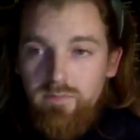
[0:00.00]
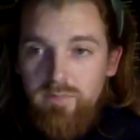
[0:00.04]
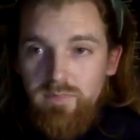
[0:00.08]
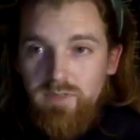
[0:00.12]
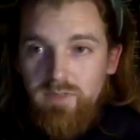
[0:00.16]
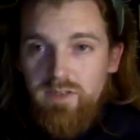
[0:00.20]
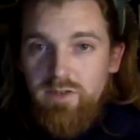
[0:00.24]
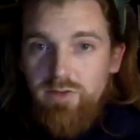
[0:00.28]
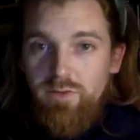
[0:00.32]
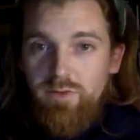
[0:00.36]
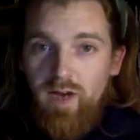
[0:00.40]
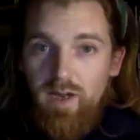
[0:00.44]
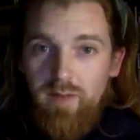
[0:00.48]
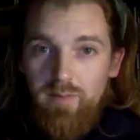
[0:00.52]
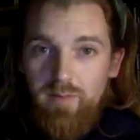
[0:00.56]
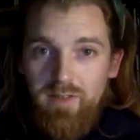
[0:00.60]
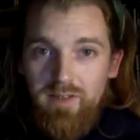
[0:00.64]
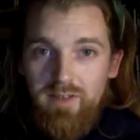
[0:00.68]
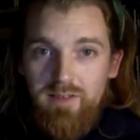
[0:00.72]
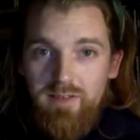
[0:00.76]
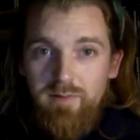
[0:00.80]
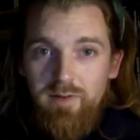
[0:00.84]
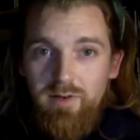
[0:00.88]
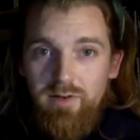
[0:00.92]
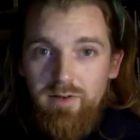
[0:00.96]
describe the
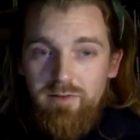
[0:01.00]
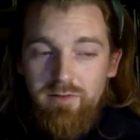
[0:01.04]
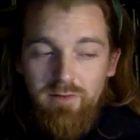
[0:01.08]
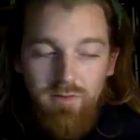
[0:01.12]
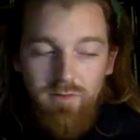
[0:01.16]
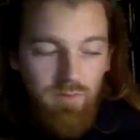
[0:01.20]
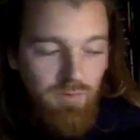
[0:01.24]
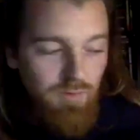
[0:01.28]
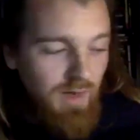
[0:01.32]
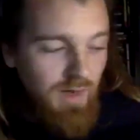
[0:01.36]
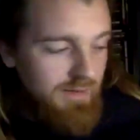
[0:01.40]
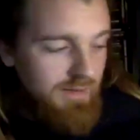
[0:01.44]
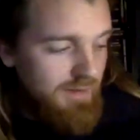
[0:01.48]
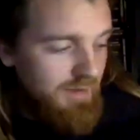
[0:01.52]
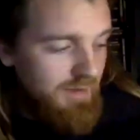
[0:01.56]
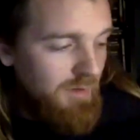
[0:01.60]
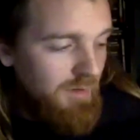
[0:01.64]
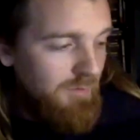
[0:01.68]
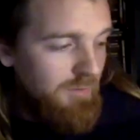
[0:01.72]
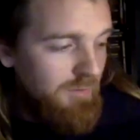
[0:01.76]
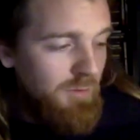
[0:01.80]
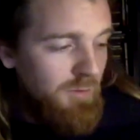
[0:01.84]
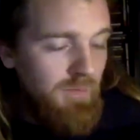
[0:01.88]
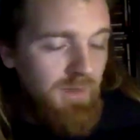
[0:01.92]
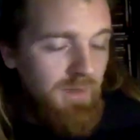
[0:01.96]
experience or write it
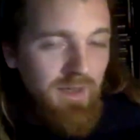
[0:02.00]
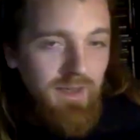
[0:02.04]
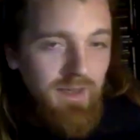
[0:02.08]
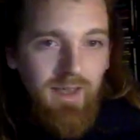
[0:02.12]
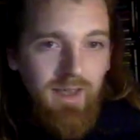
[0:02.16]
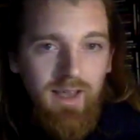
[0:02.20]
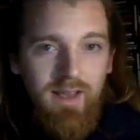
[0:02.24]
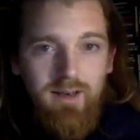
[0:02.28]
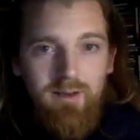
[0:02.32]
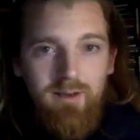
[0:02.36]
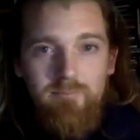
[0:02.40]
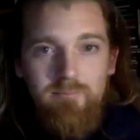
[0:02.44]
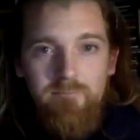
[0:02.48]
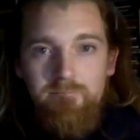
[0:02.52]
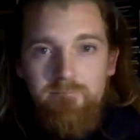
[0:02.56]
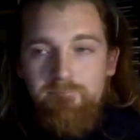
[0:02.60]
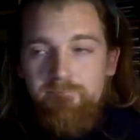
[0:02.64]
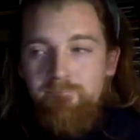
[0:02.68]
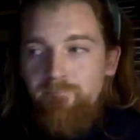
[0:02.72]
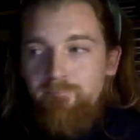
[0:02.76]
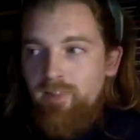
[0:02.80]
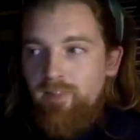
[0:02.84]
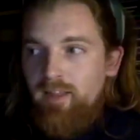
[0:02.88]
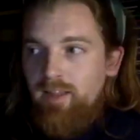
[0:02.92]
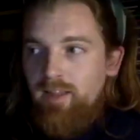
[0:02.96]
up for me again
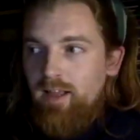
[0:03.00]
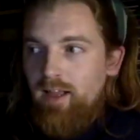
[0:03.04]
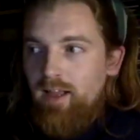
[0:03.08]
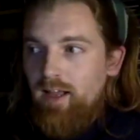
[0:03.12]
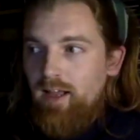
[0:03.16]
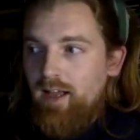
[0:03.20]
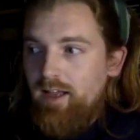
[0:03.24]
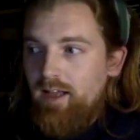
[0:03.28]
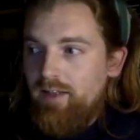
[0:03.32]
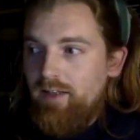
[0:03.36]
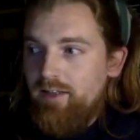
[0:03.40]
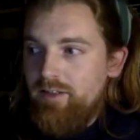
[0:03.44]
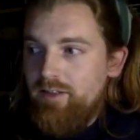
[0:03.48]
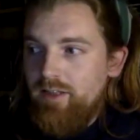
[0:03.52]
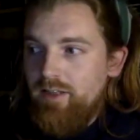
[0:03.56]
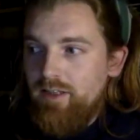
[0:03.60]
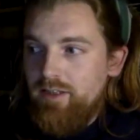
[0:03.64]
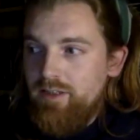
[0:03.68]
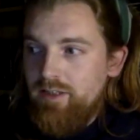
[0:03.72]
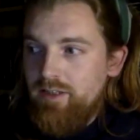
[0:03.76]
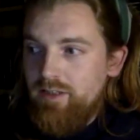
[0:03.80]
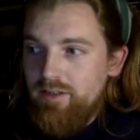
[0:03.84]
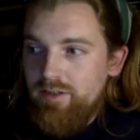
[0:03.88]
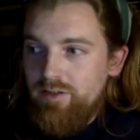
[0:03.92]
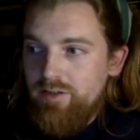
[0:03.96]
and yeah,
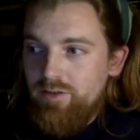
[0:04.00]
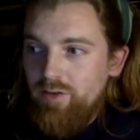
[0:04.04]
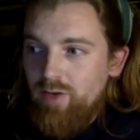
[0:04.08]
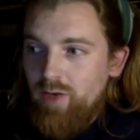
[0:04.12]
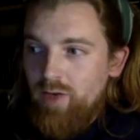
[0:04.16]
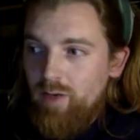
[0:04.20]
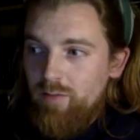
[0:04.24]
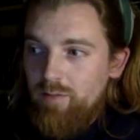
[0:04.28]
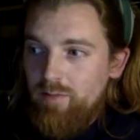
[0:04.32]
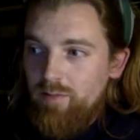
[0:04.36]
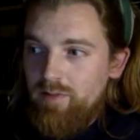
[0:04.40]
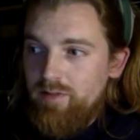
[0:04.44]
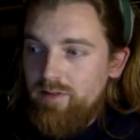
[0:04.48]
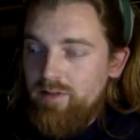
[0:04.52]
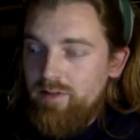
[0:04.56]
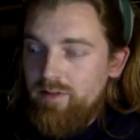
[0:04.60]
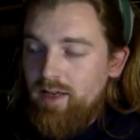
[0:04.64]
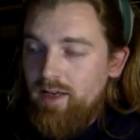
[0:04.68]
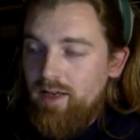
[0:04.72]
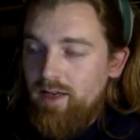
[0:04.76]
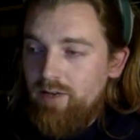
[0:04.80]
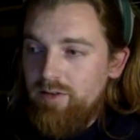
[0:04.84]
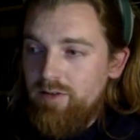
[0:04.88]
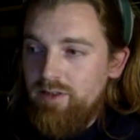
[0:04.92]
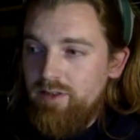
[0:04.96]
she described
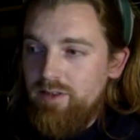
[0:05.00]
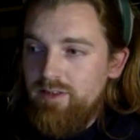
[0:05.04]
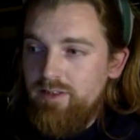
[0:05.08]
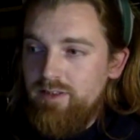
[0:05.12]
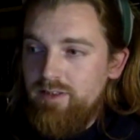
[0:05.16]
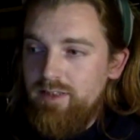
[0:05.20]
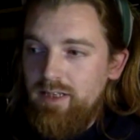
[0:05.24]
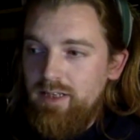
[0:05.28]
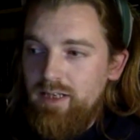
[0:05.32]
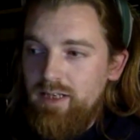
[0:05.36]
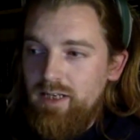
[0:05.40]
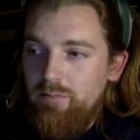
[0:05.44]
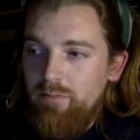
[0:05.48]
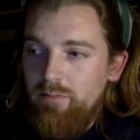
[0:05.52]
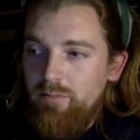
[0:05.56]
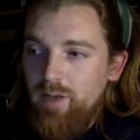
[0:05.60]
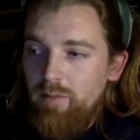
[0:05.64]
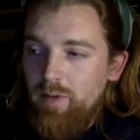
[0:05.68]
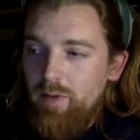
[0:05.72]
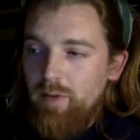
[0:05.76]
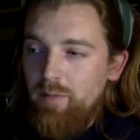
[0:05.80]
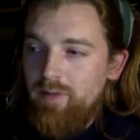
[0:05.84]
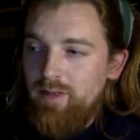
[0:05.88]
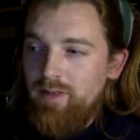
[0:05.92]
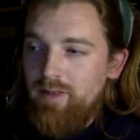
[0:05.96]
how she'd seen in my
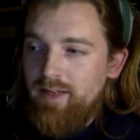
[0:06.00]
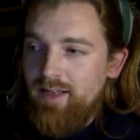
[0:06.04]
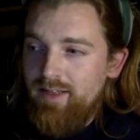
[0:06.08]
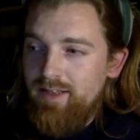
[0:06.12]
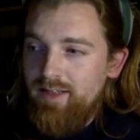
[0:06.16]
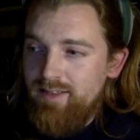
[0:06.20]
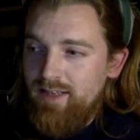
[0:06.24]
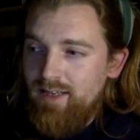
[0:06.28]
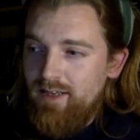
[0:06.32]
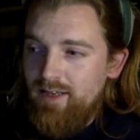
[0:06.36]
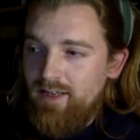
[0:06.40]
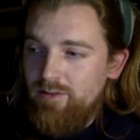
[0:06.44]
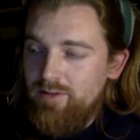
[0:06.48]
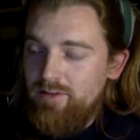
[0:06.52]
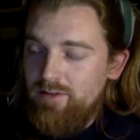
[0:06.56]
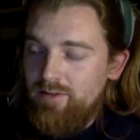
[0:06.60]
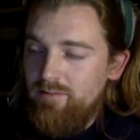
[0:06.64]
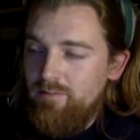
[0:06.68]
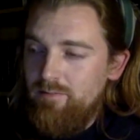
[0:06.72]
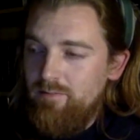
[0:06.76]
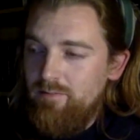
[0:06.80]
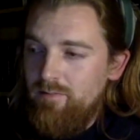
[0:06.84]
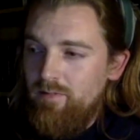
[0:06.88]
mum and dad's house.